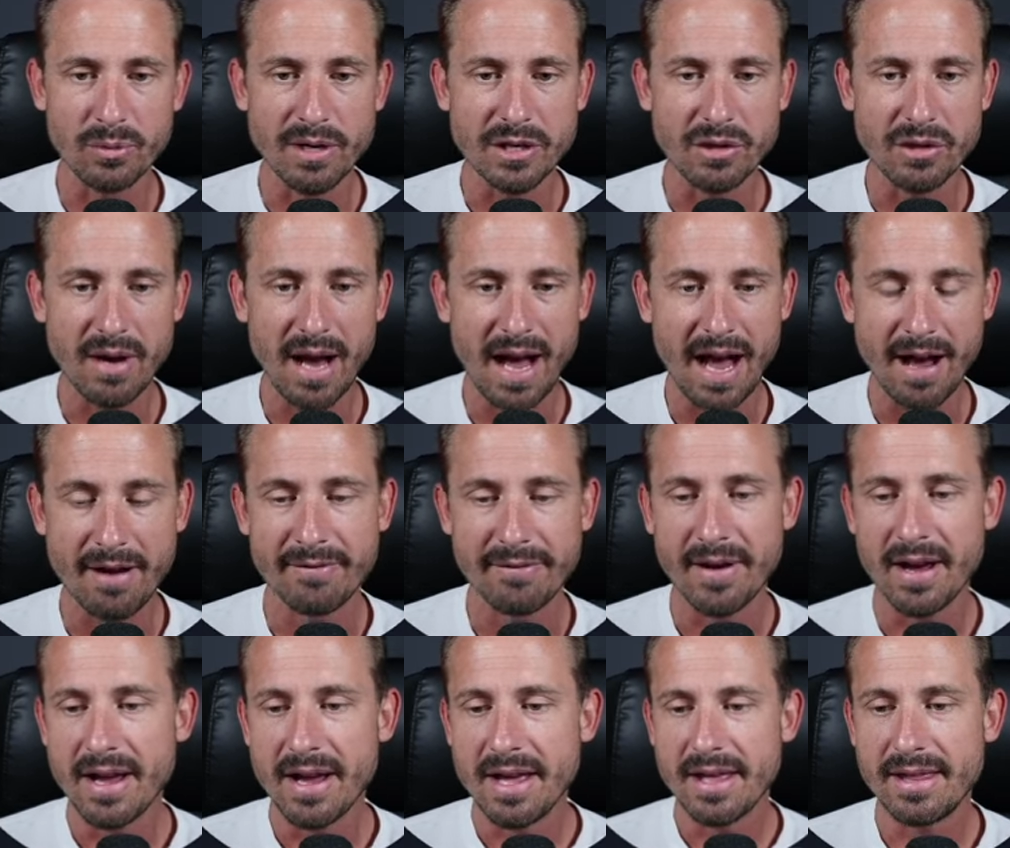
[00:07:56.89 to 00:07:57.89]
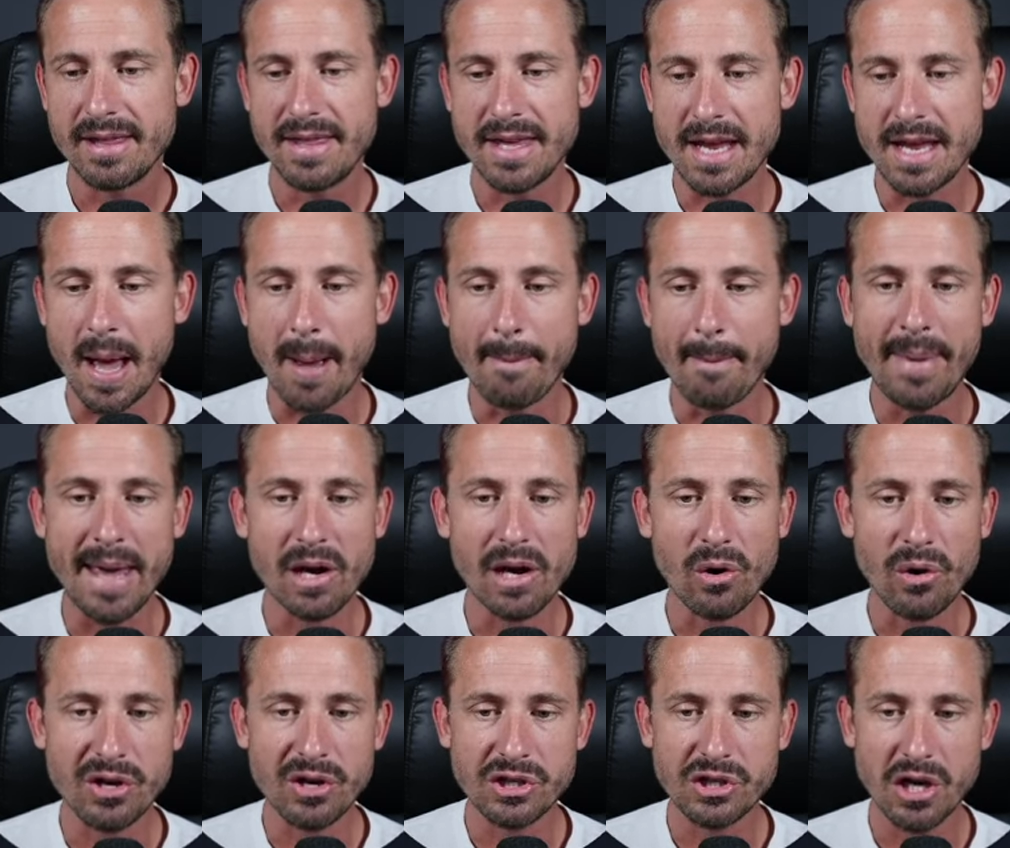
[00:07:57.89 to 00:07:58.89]
We do have the
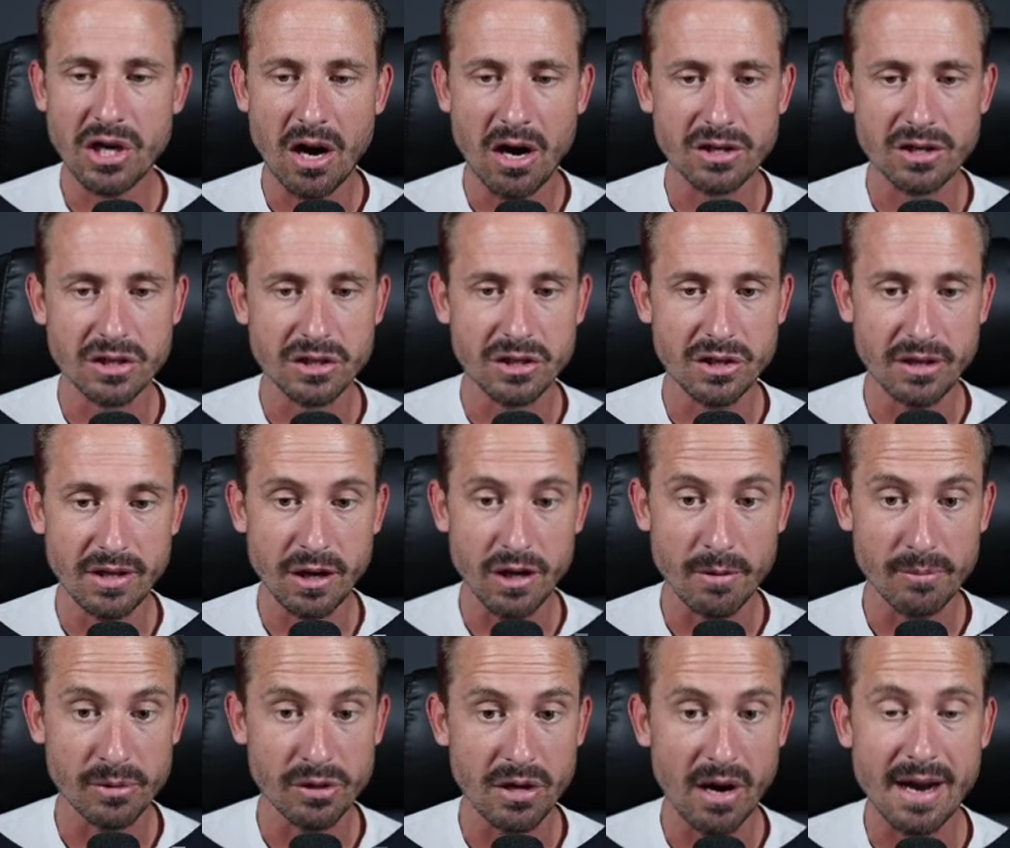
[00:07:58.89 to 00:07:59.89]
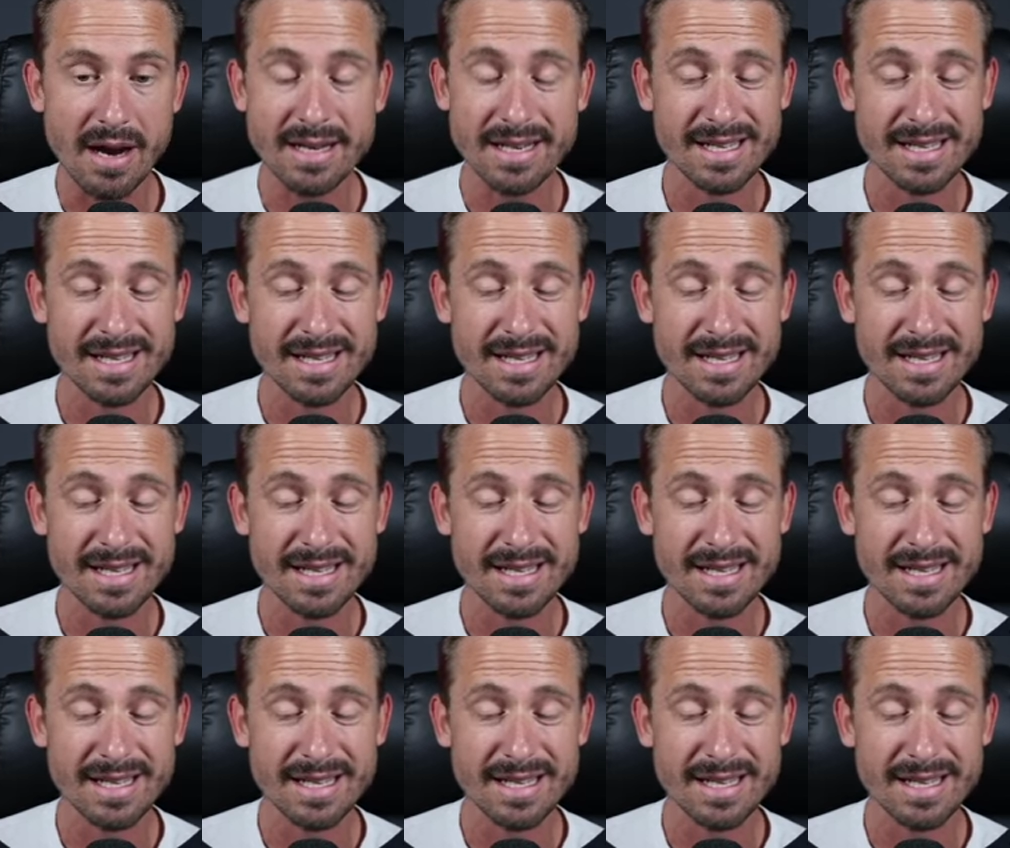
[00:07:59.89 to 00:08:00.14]
Bitcoin chart to the upside.